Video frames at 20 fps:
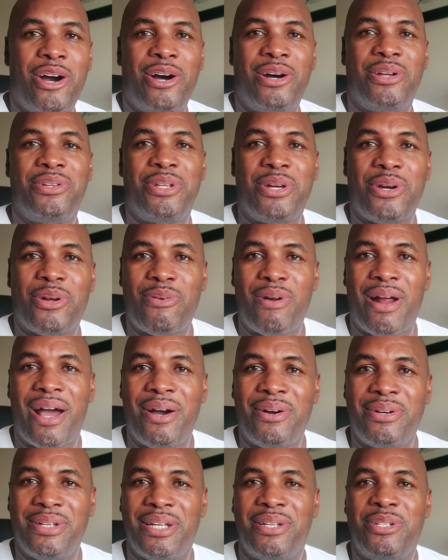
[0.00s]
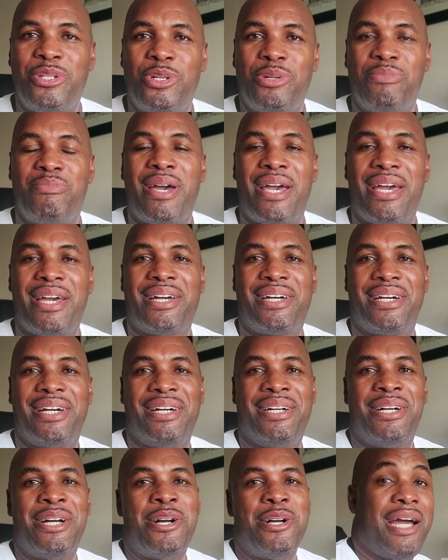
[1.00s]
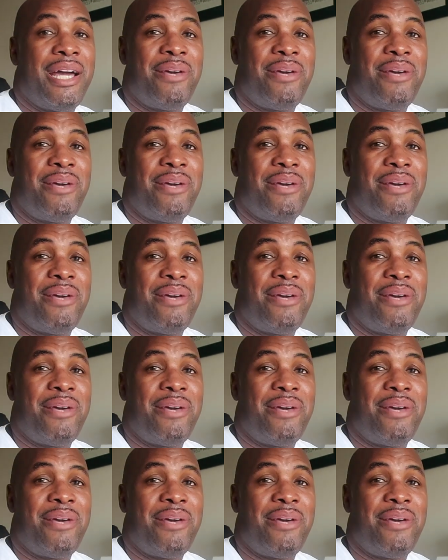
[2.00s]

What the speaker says: on the ground in Jamaica.